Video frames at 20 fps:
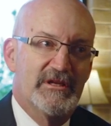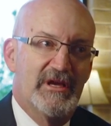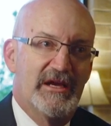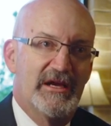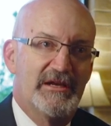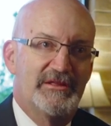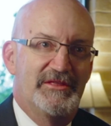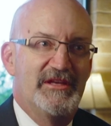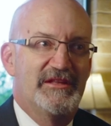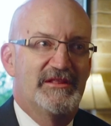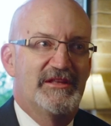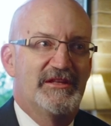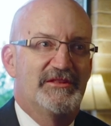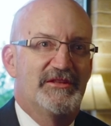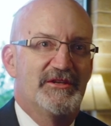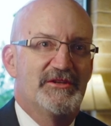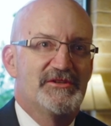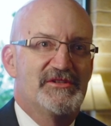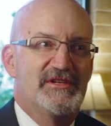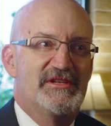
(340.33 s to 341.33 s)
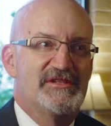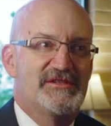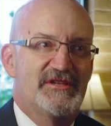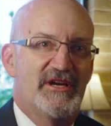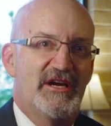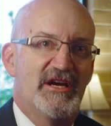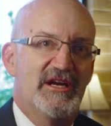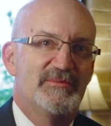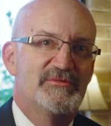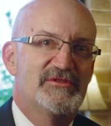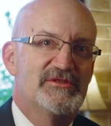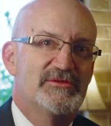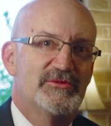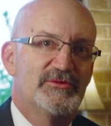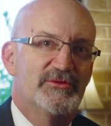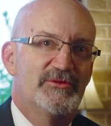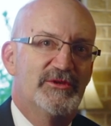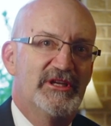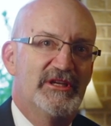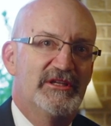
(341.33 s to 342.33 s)
I think that there's these times
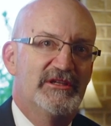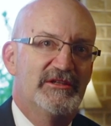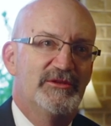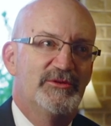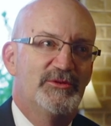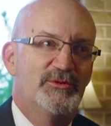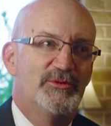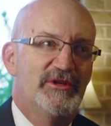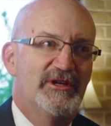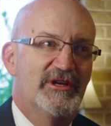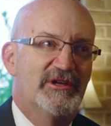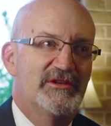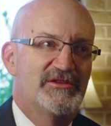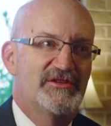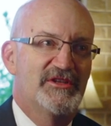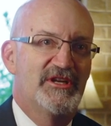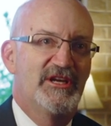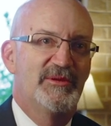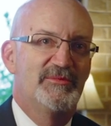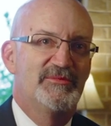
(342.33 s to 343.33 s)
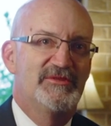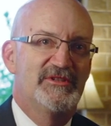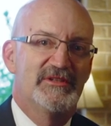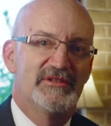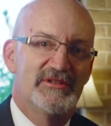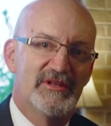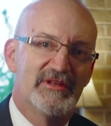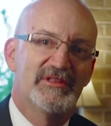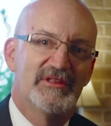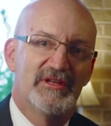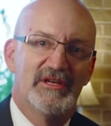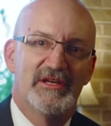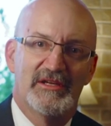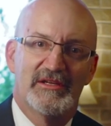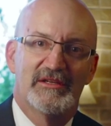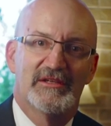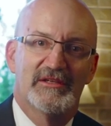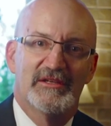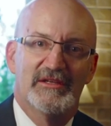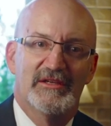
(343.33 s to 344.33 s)
when we are tempted to
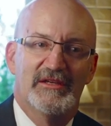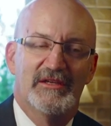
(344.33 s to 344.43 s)
think